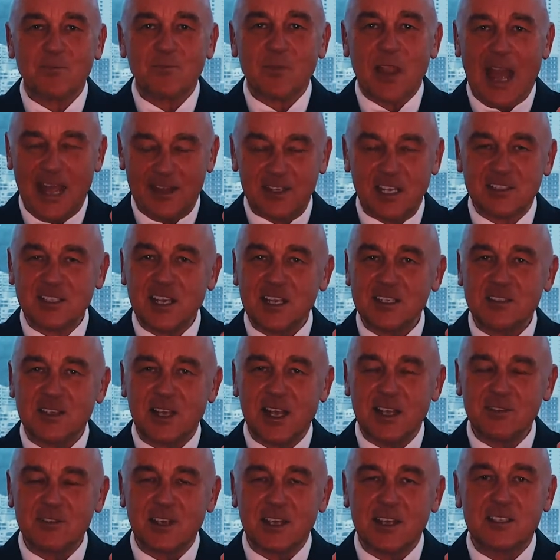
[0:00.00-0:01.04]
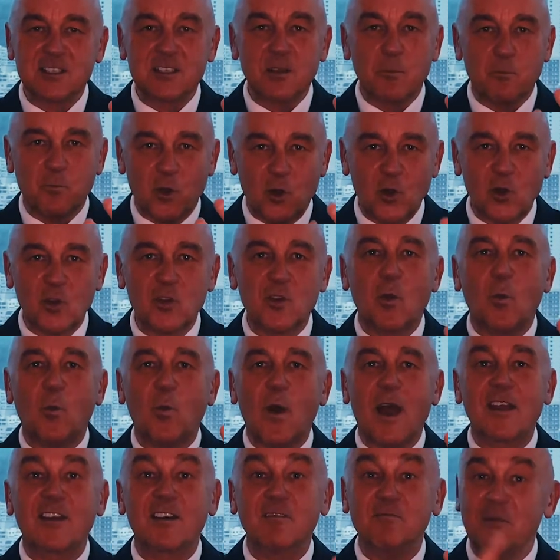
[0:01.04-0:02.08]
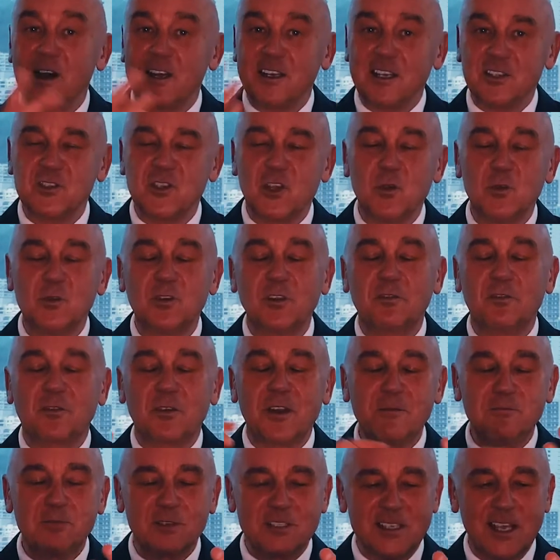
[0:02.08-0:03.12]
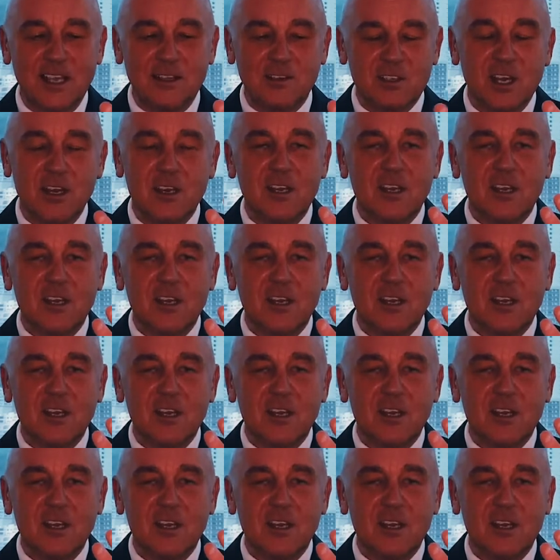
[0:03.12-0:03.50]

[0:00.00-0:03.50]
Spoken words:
And as I said, it's a good whack of money, 2 to 3%.